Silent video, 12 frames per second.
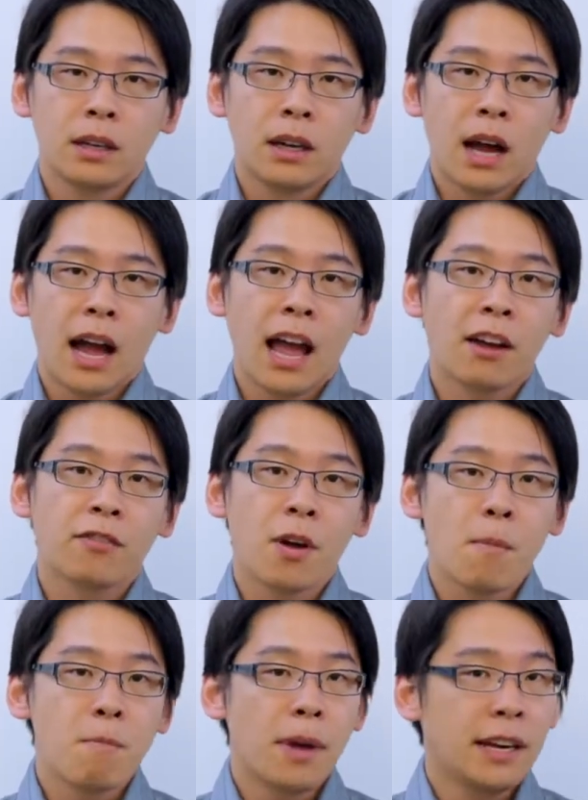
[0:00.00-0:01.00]
I have
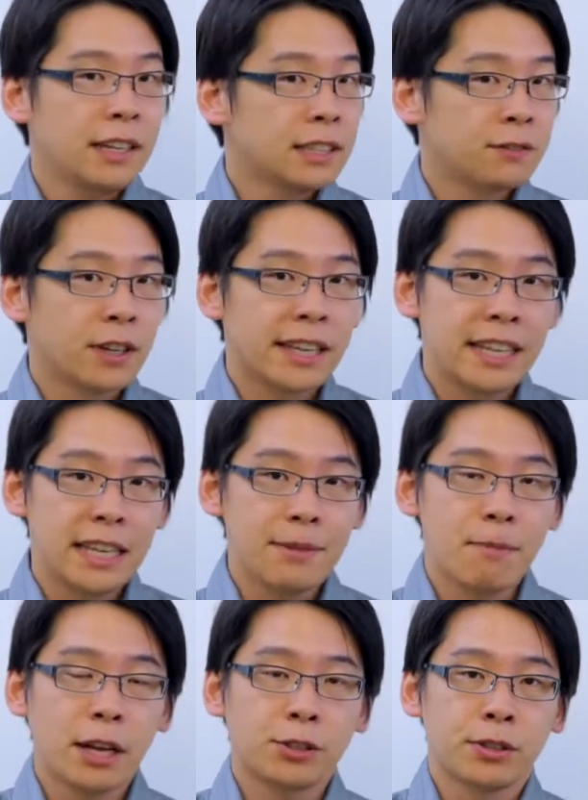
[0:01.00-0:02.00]
many different key
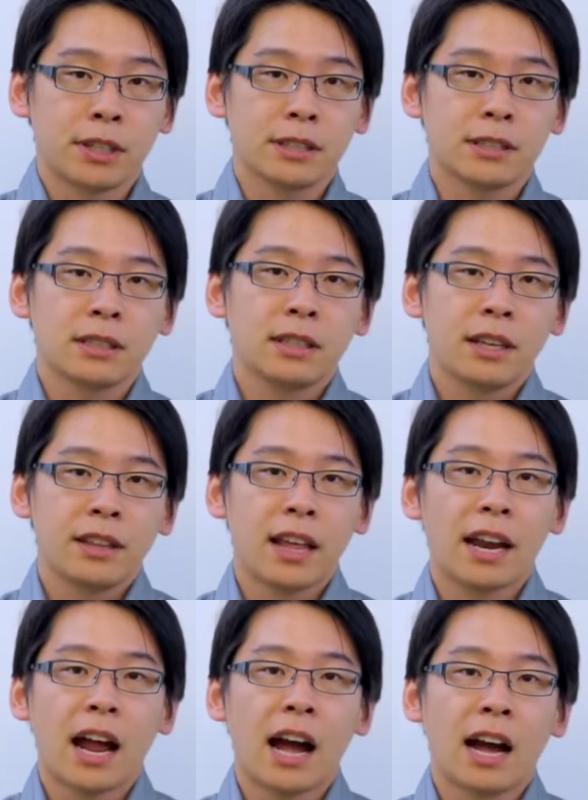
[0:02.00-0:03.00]
metrics
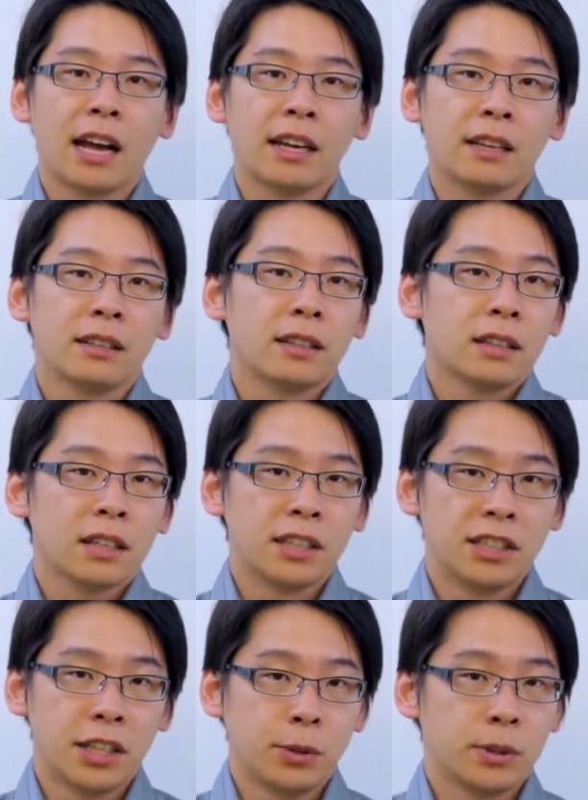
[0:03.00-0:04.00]
that I
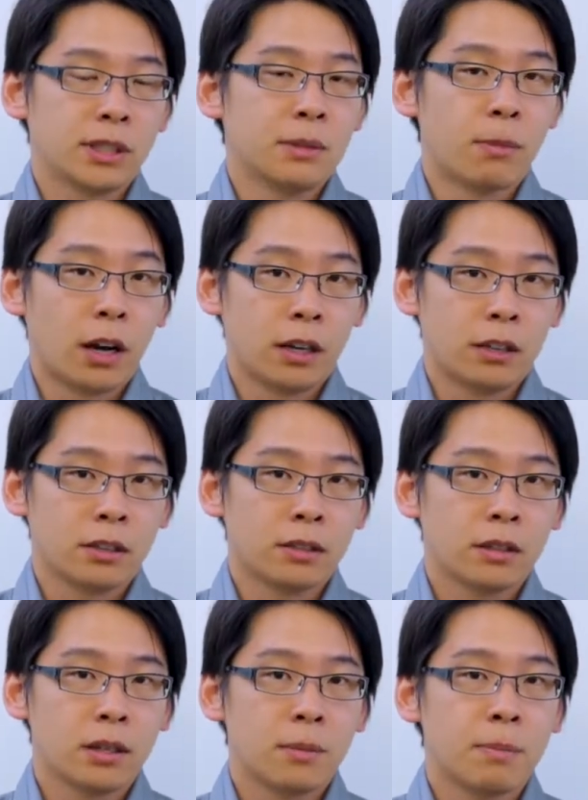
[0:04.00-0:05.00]
continuously monitor
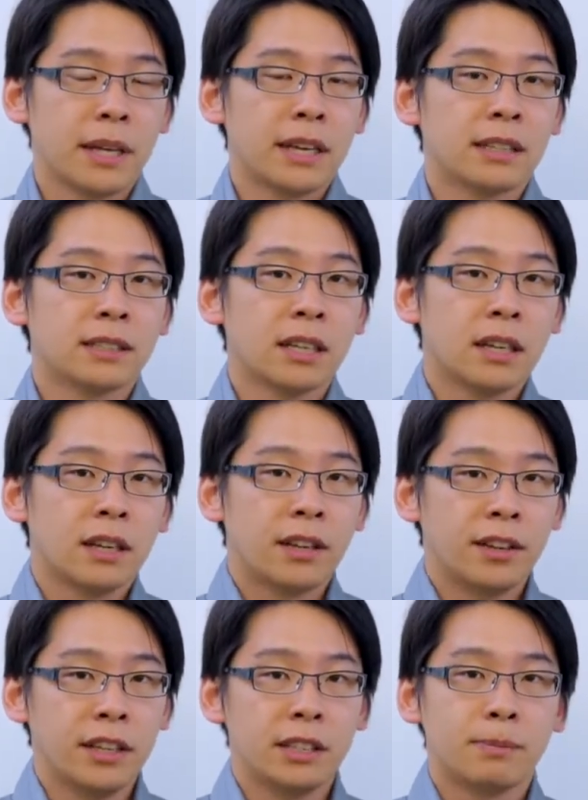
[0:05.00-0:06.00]
because
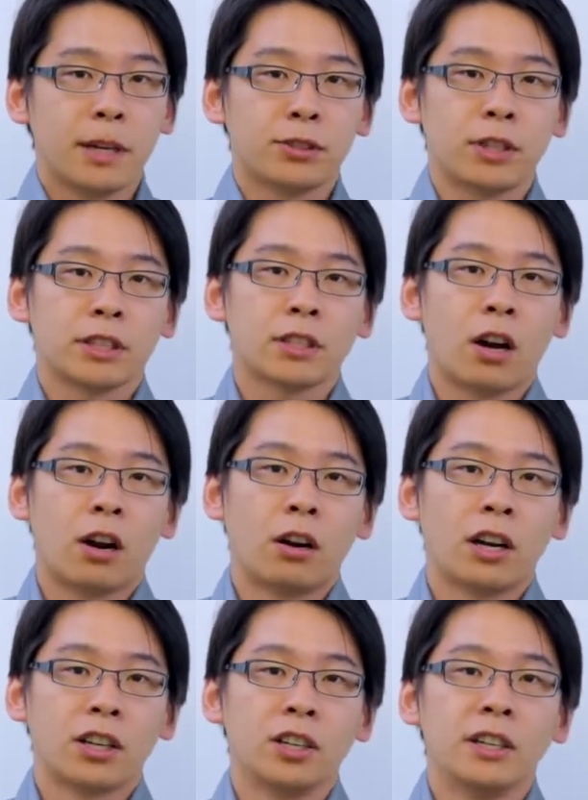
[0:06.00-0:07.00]
these metrics are
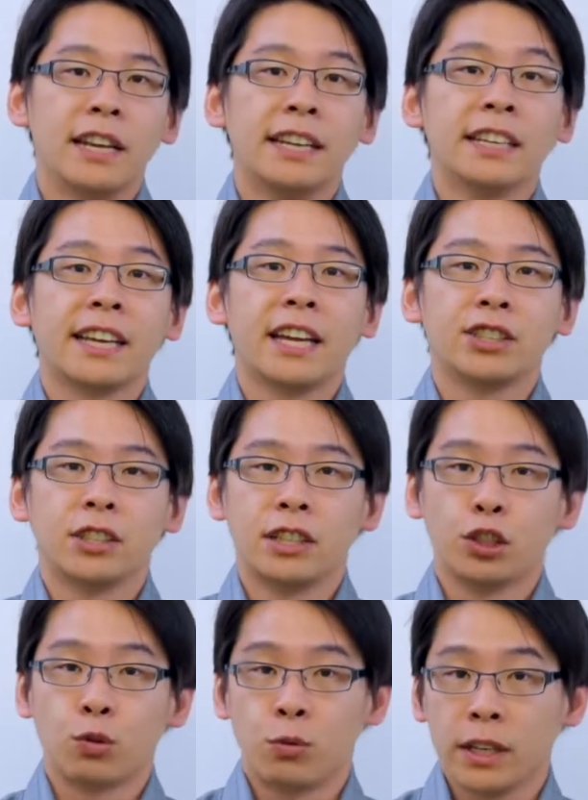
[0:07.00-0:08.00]
a good indication
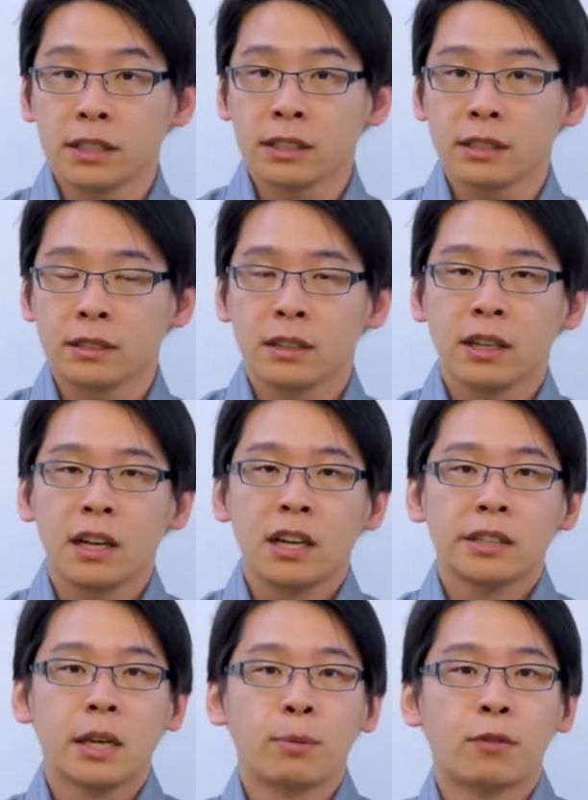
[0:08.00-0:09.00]
into risk.
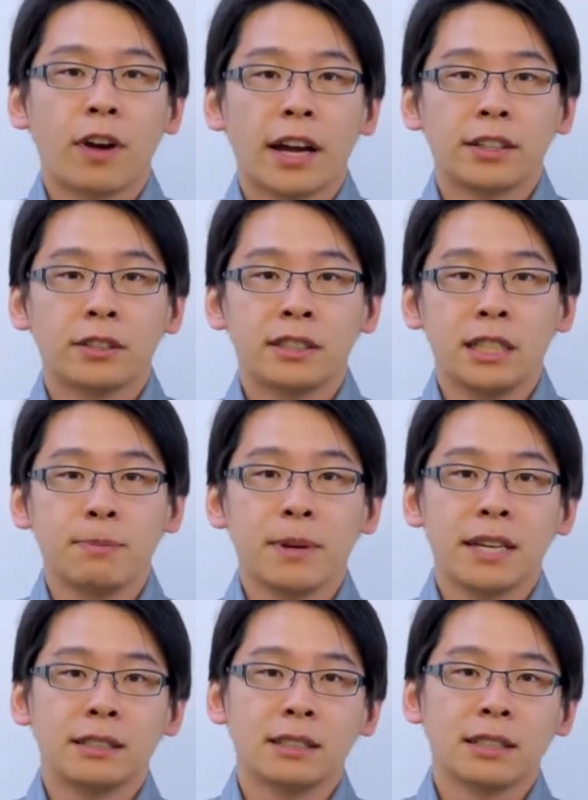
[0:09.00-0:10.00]
They provide deep
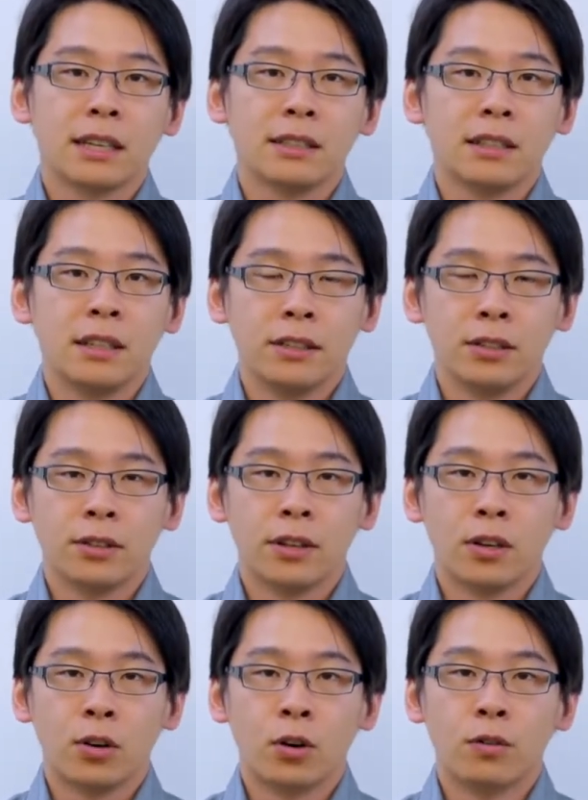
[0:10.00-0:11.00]
insight into
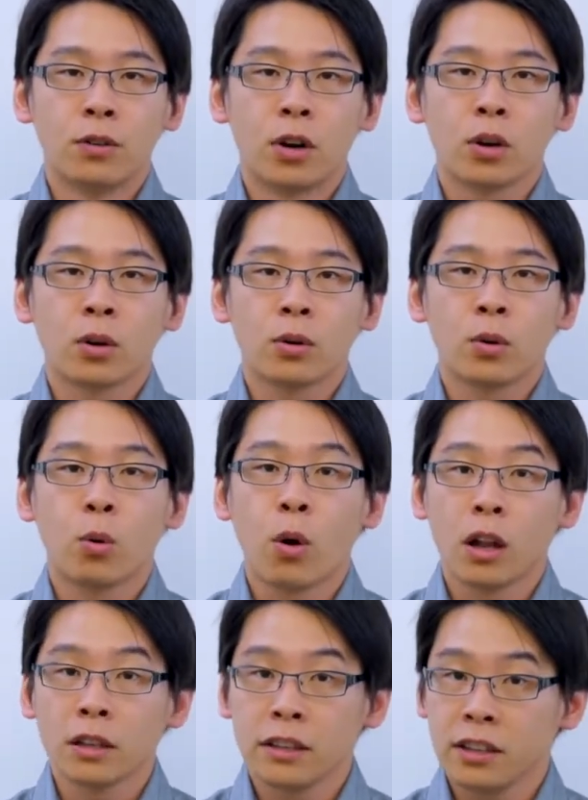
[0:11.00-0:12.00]
the overall
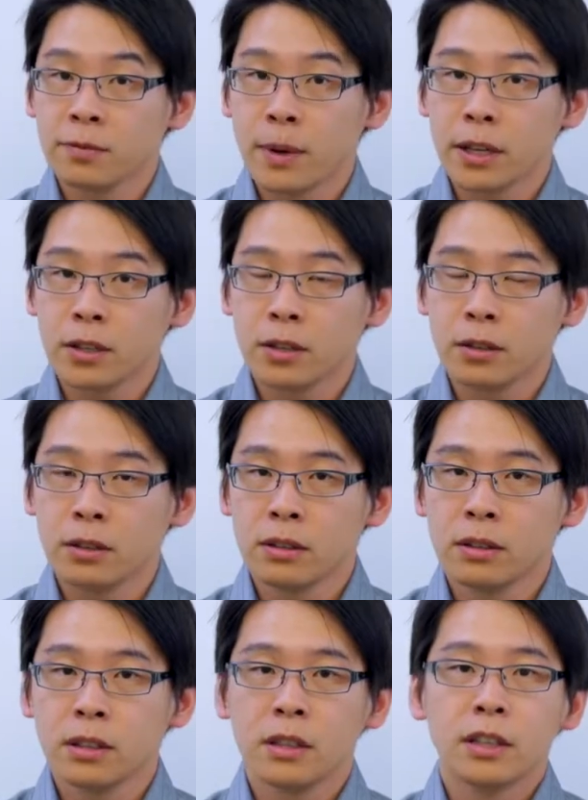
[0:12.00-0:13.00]
quality of my code,
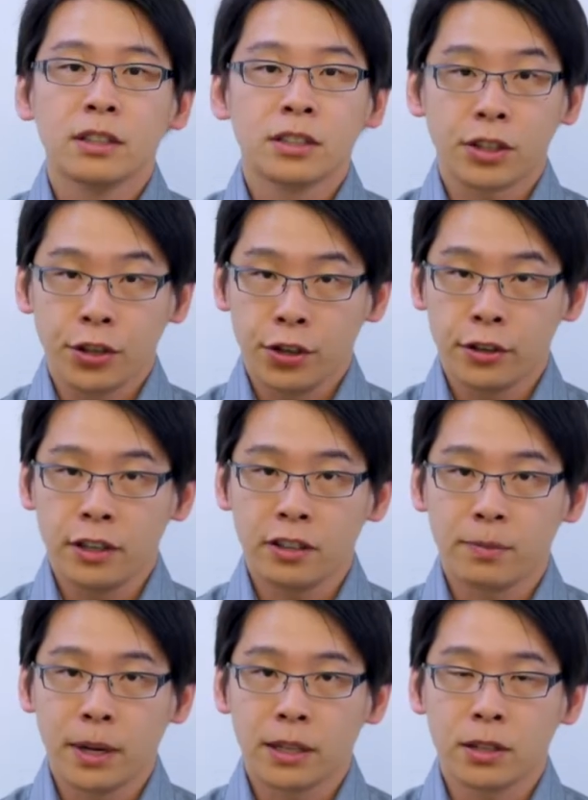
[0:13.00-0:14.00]
security of
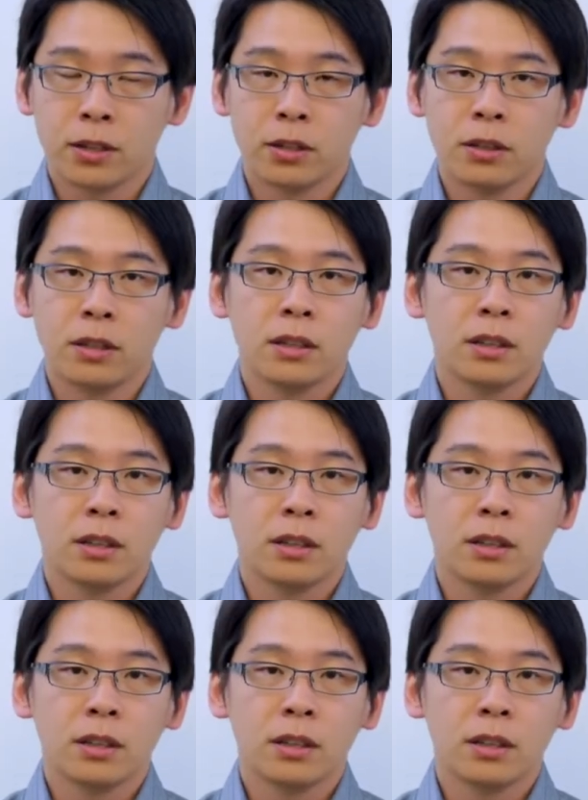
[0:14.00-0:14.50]
my code,